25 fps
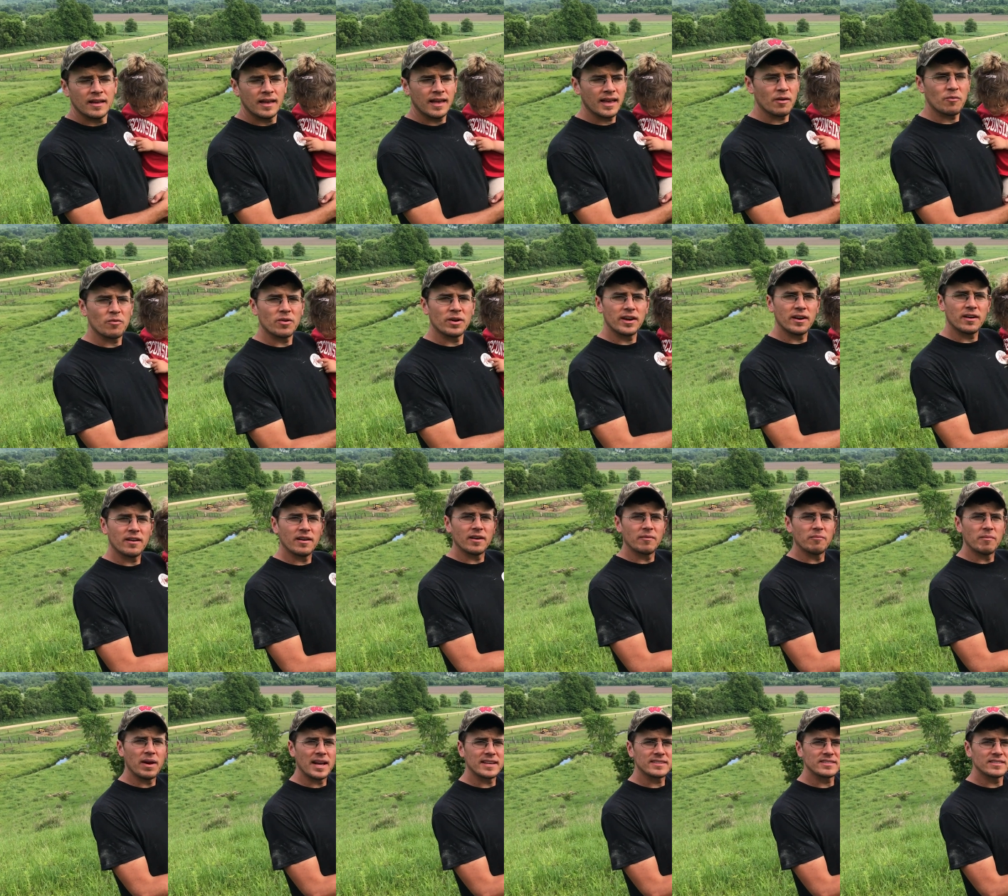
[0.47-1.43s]
Hey, we're here
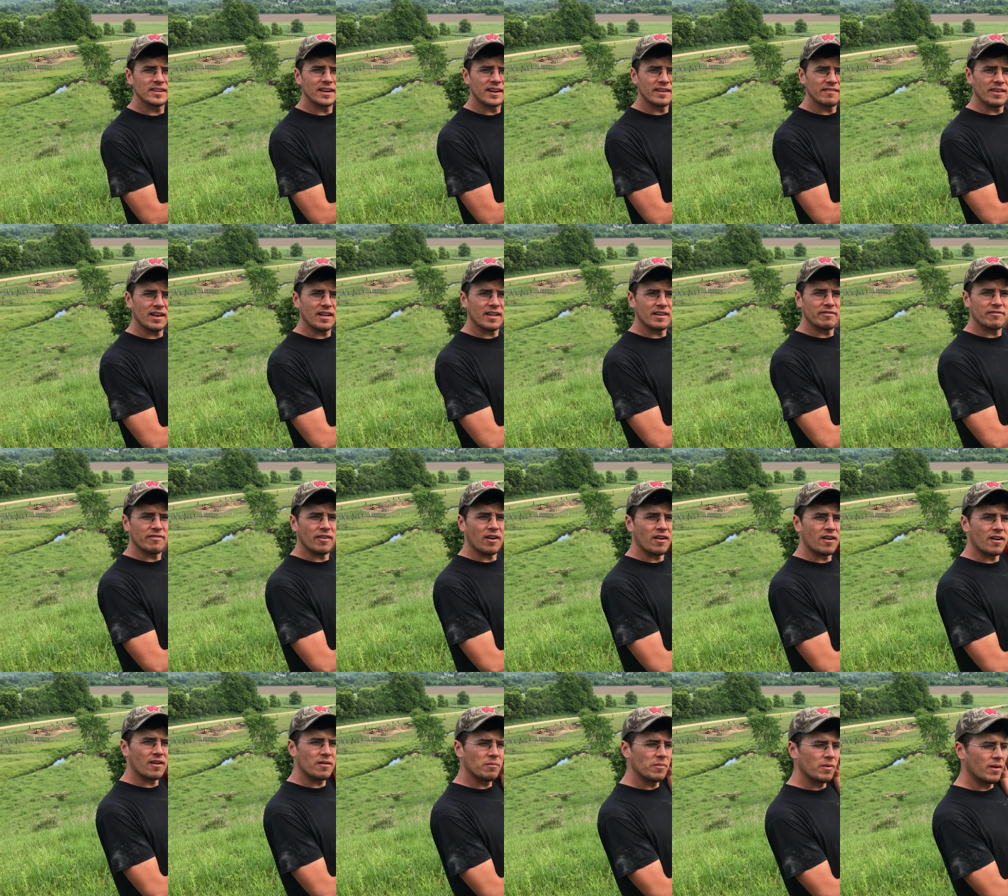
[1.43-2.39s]
at Mastodon Valley
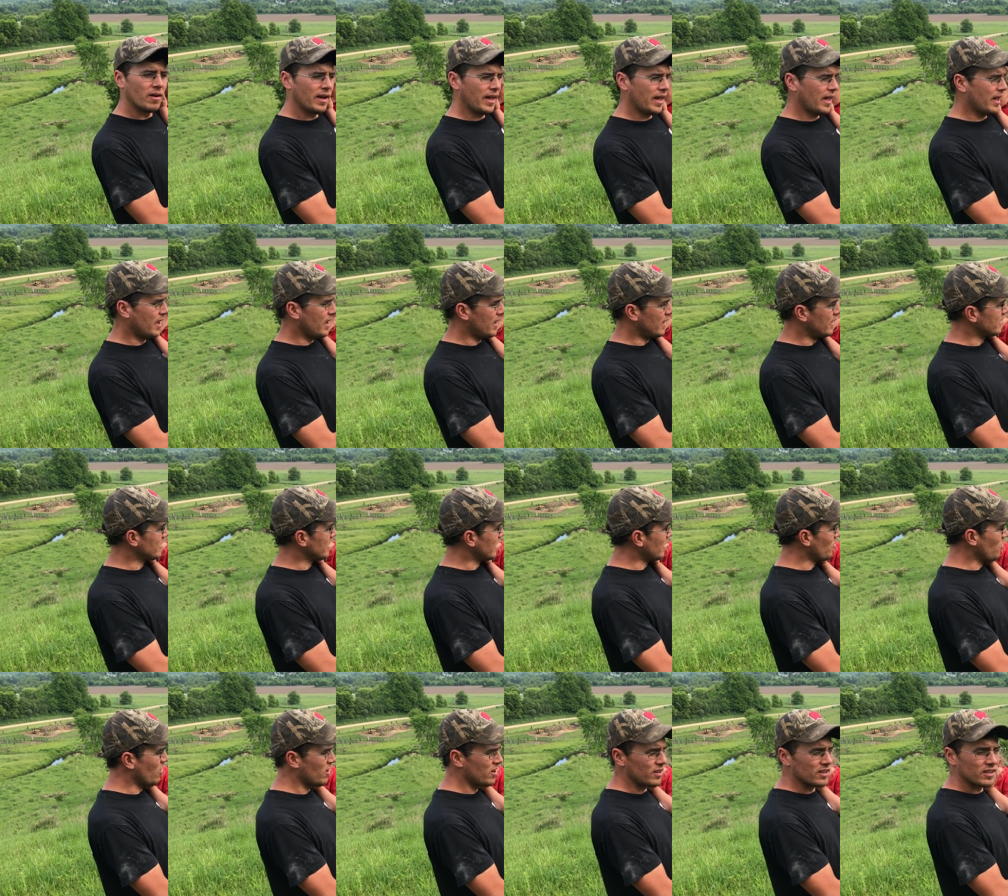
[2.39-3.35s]
Farm and I
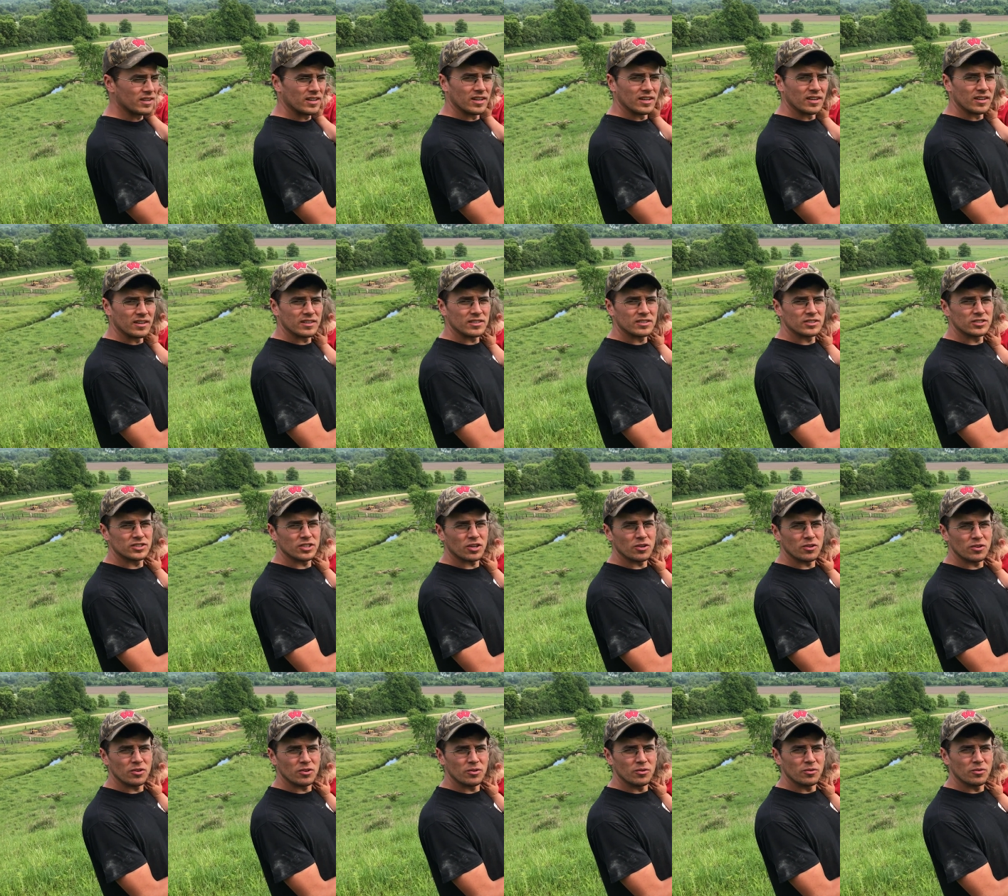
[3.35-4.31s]
wanted to show
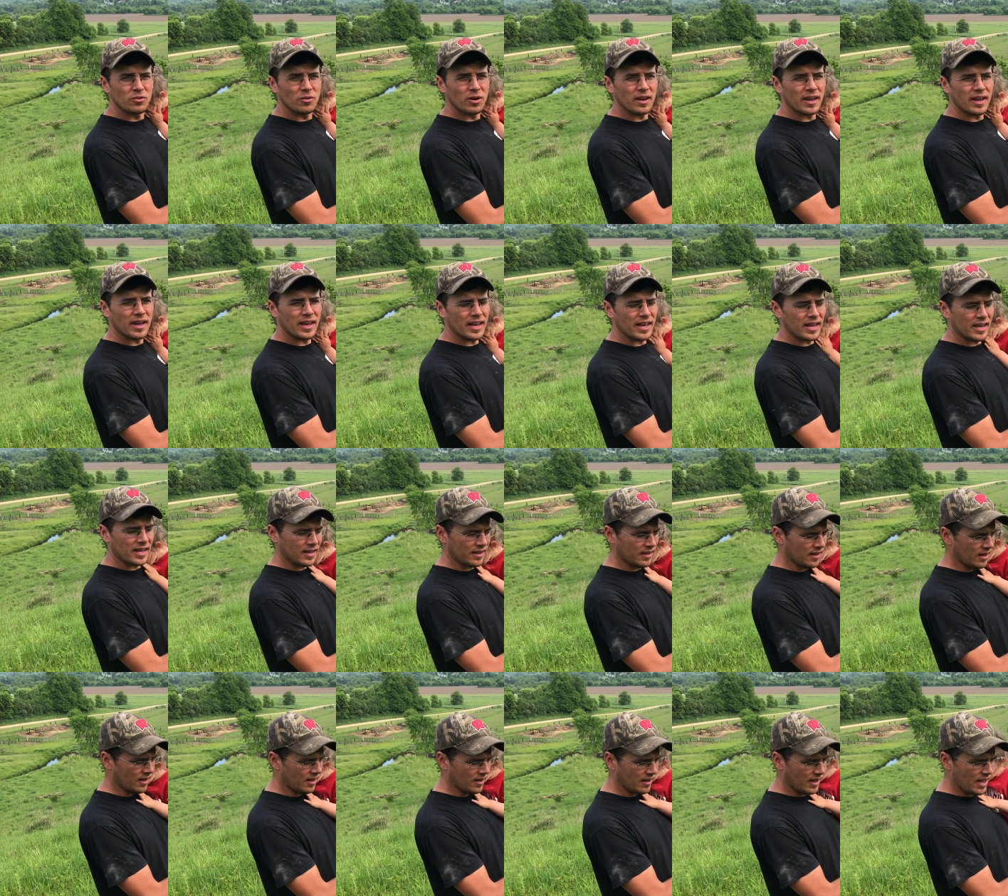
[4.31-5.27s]
you a
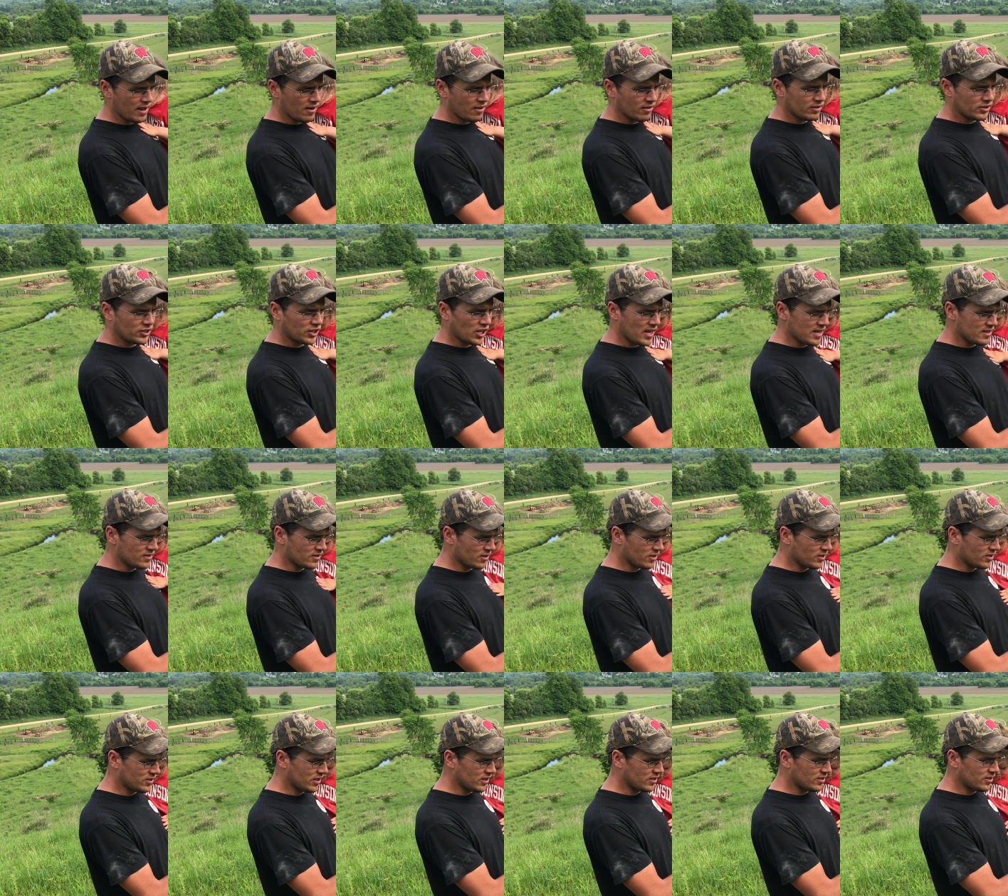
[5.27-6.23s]
uh,
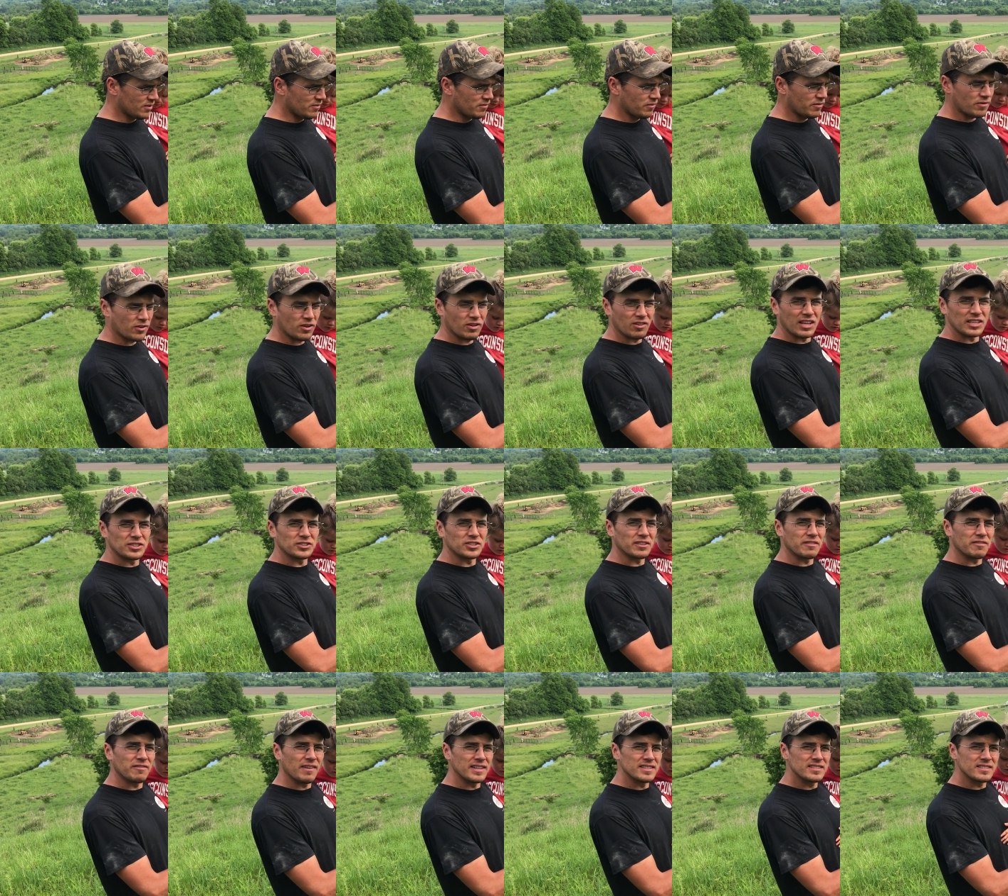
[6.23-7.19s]
energizer system for
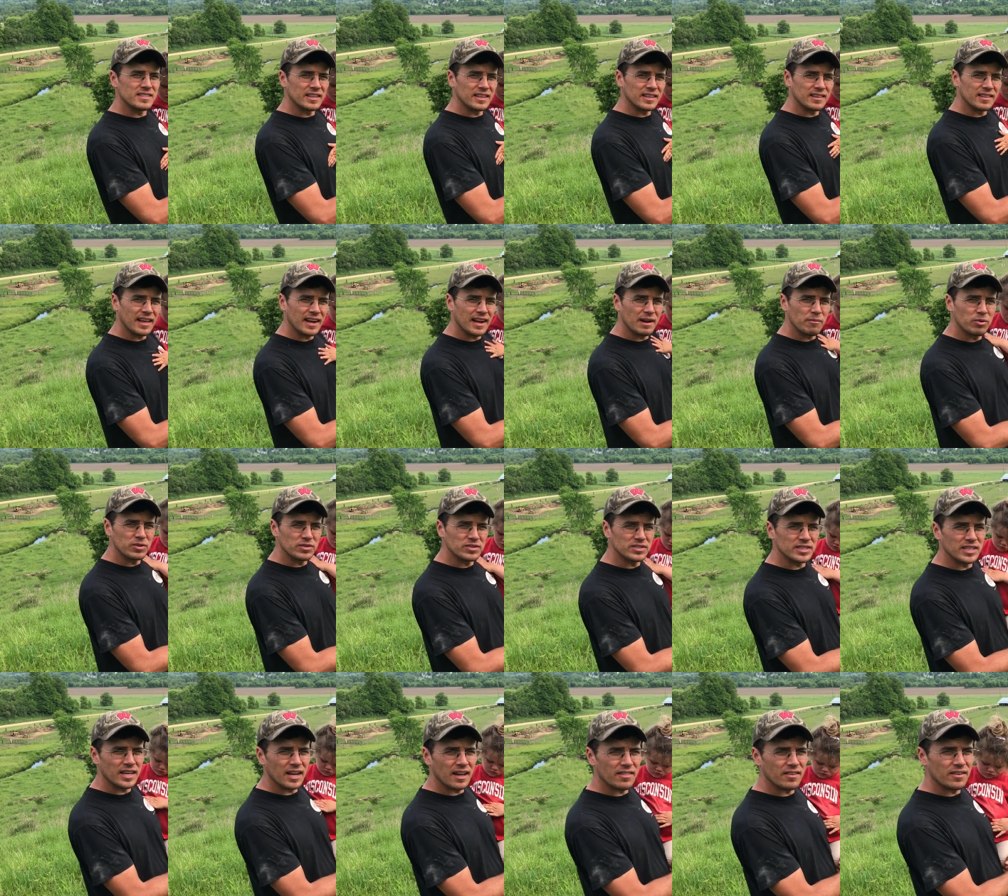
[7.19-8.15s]
electric fencing that I put
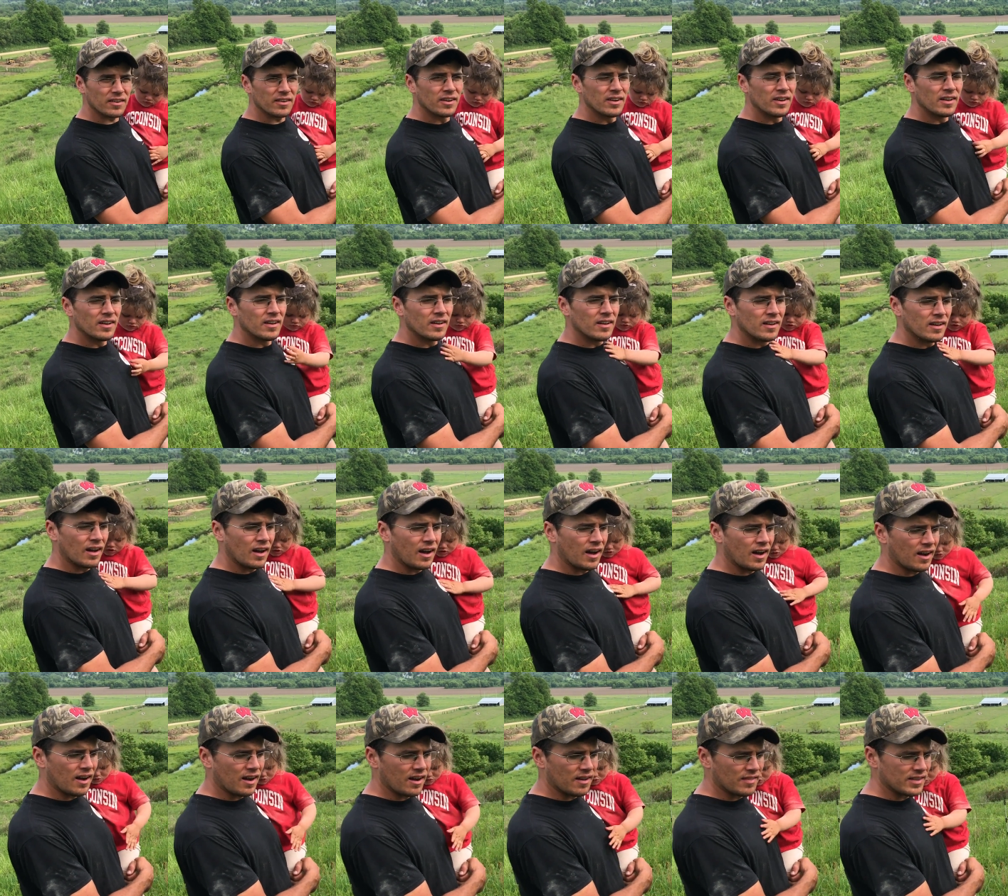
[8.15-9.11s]
together
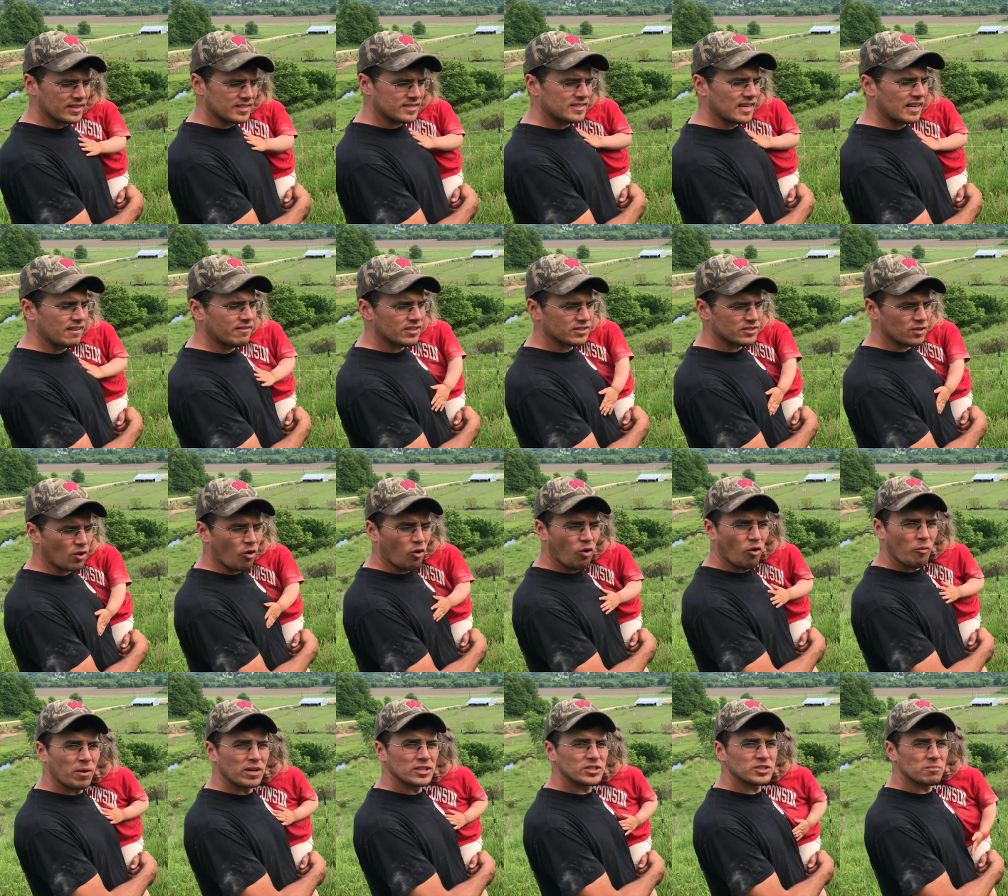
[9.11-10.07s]
uh, that saved us a
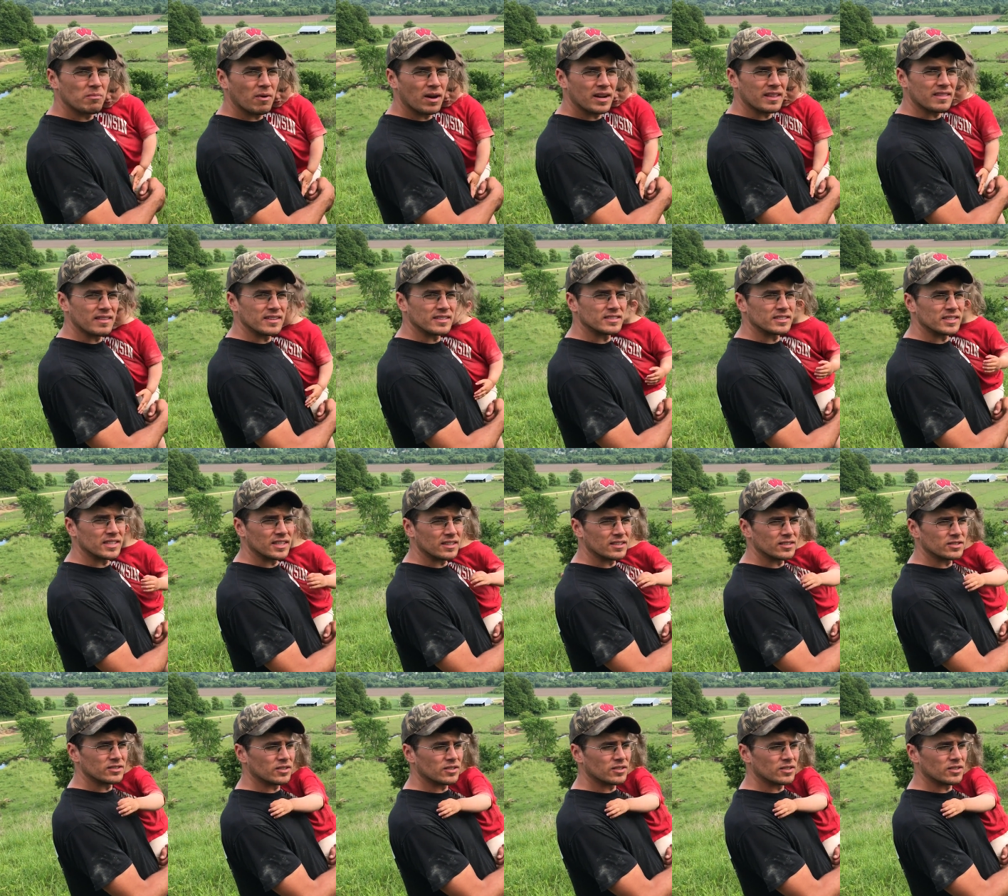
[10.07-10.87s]
whole bunch of money this year.